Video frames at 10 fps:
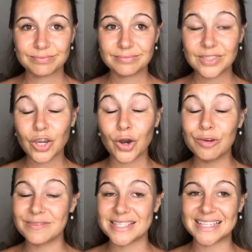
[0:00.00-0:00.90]

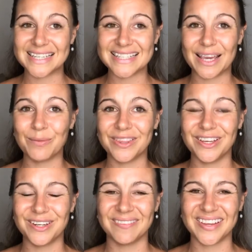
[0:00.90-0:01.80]
Co-facilitate with the
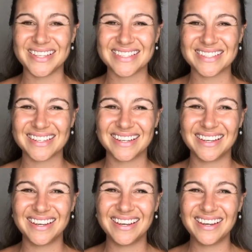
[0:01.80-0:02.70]
universe.
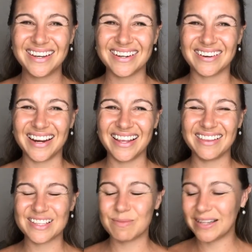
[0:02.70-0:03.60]
All right,
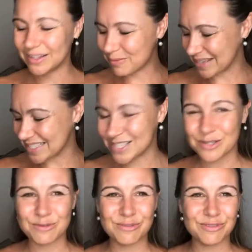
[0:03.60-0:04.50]
that's my little message
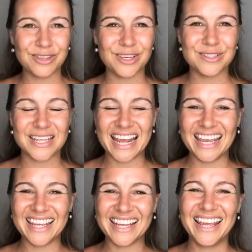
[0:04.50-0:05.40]
for you
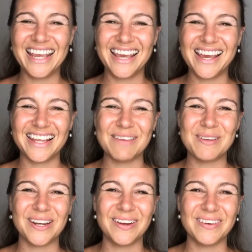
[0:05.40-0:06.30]
today. Let me
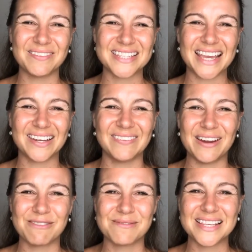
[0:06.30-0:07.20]
know what you've taken away
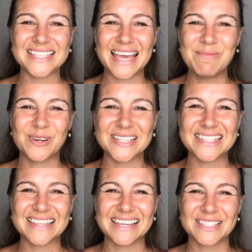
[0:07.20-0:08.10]
from this. Hey
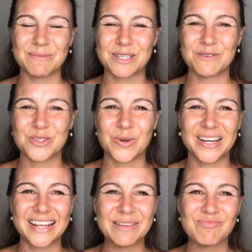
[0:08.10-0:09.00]
Marissa, thanks so much for
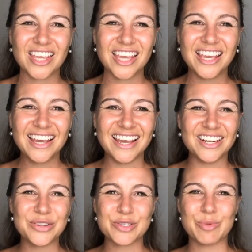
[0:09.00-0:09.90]
joining. I
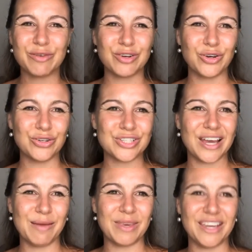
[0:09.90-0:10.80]
know it's a bit of an odd
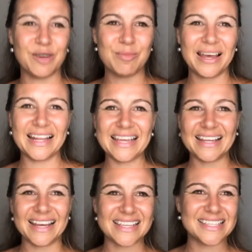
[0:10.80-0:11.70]
time here in Bali.
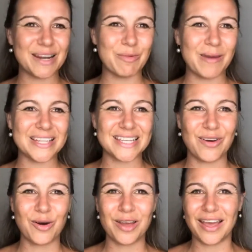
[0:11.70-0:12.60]
Like I said, I'm about to
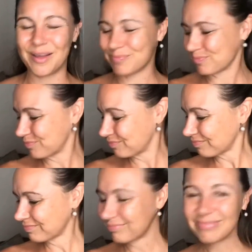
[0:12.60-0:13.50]

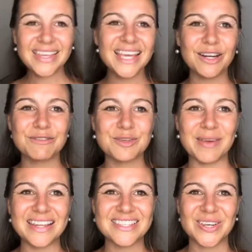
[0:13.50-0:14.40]
head off to
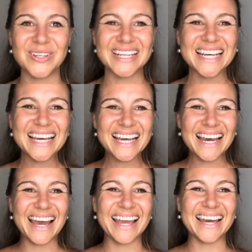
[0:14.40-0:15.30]
bed soon.
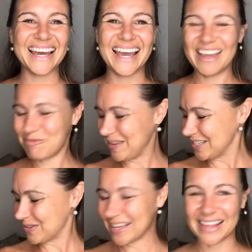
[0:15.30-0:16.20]
I've been
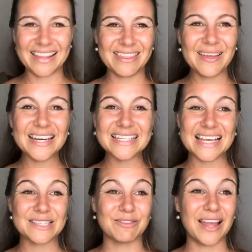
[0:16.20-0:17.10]
doing 30
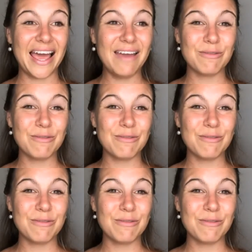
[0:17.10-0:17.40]
days of live.